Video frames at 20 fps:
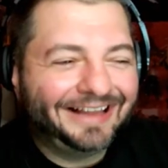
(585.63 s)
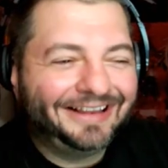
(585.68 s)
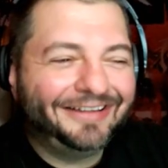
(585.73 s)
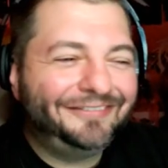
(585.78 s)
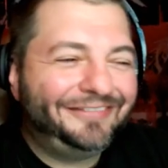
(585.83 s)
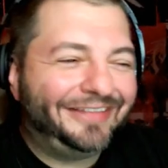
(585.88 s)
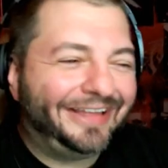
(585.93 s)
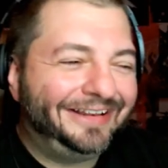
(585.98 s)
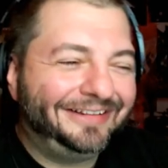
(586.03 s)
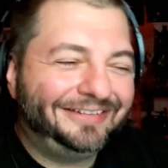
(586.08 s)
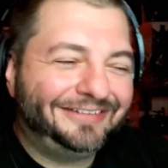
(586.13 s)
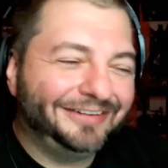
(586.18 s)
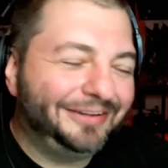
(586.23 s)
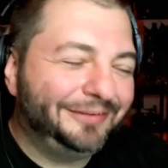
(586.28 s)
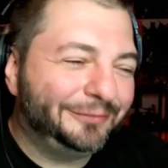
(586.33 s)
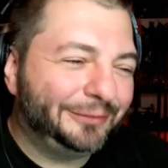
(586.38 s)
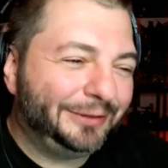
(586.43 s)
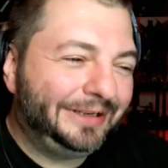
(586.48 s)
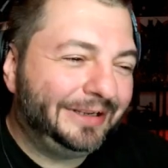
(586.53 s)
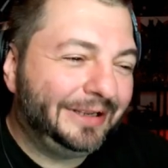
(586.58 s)
love that
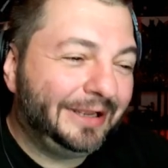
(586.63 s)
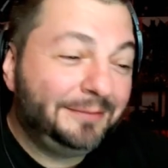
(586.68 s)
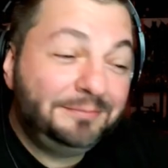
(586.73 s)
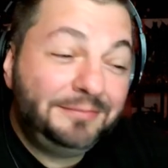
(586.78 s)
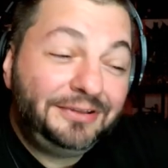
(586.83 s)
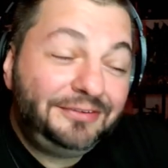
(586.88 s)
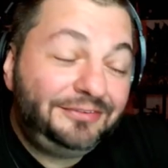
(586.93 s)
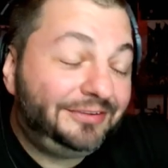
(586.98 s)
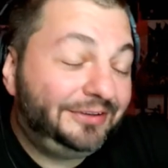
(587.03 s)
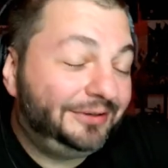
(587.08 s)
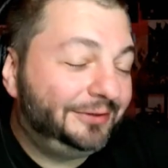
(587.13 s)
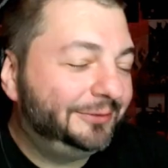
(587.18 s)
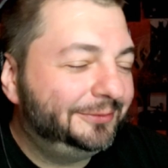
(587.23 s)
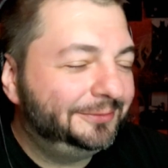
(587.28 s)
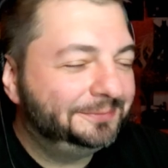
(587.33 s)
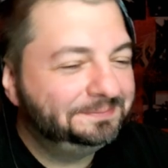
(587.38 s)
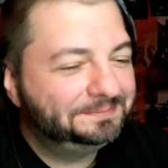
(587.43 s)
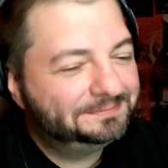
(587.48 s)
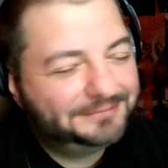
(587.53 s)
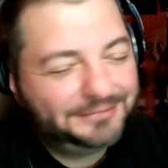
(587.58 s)
delivery. I miss you
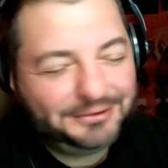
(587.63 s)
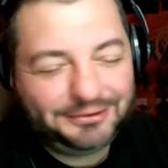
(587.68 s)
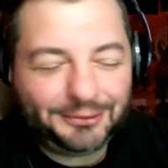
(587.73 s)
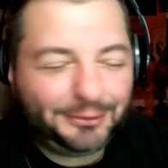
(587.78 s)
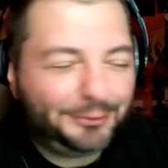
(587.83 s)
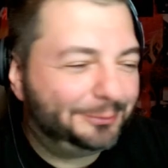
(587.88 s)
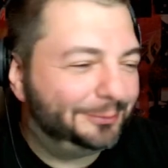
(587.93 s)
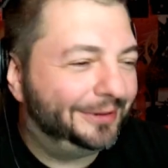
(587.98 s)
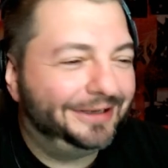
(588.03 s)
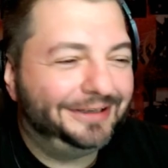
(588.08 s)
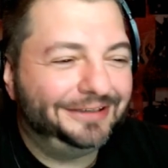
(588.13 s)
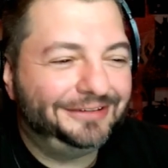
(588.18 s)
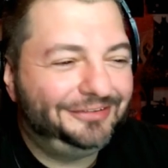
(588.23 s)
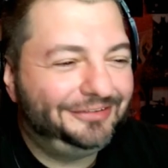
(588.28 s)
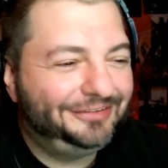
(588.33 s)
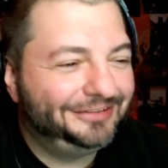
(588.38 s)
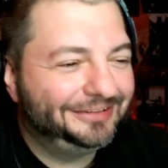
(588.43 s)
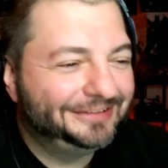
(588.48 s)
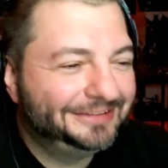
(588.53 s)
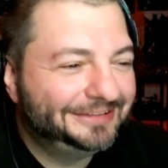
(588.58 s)
so
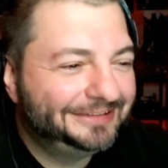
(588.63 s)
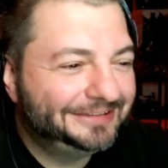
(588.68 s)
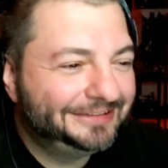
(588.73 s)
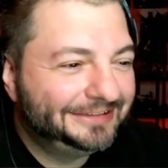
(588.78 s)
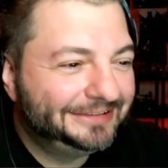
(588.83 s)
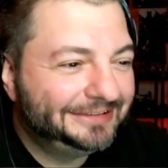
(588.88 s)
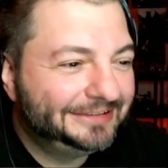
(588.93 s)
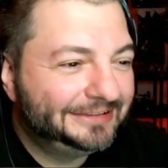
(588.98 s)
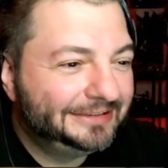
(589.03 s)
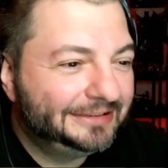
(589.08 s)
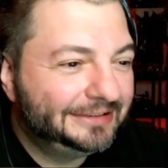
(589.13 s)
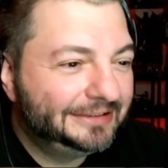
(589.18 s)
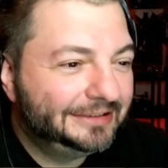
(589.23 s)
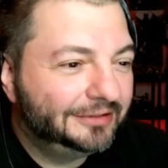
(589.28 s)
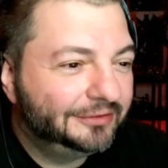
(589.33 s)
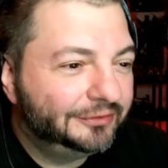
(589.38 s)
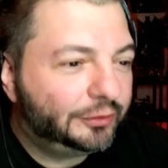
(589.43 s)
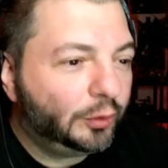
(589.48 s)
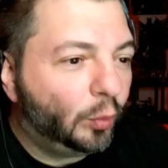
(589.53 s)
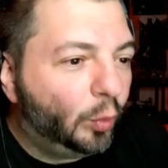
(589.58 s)
much.
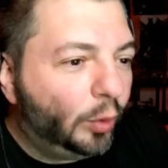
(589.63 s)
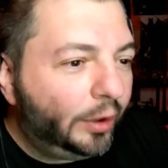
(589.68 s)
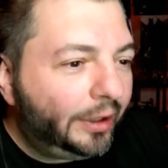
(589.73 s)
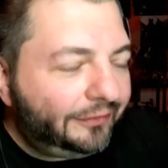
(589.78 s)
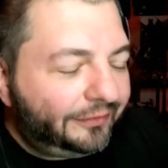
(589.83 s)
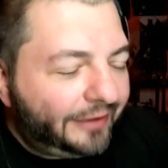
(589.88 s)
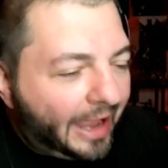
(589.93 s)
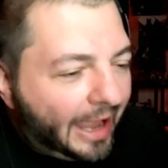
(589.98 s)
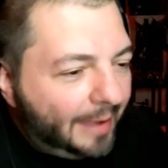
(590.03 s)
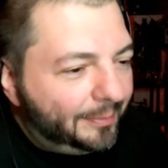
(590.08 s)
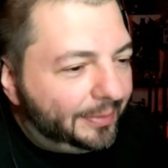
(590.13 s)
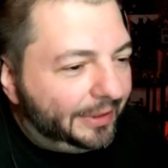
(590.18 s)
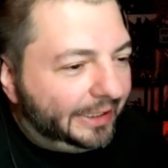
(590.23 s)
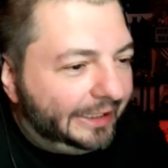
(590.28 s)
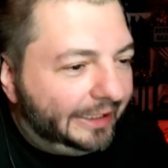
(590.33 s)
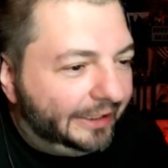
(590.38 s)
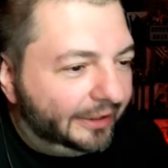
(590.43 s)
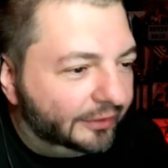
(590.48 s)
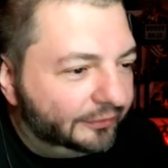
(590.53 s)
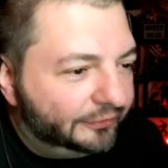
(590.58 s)
So what is happening
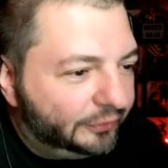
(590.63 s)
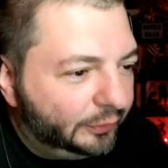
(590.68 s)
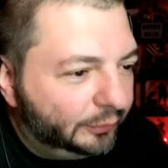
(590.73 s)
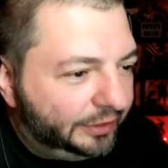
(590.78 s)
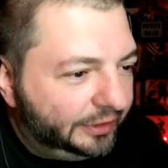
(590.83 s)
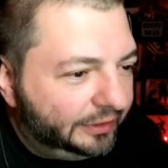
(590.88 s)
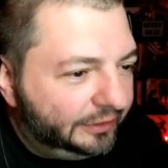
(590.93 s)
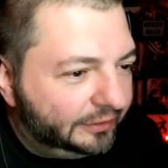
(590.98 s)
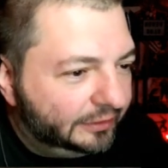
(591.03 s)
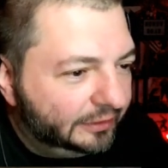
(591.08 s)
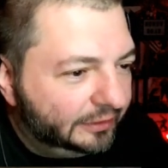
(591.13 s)
here? So did.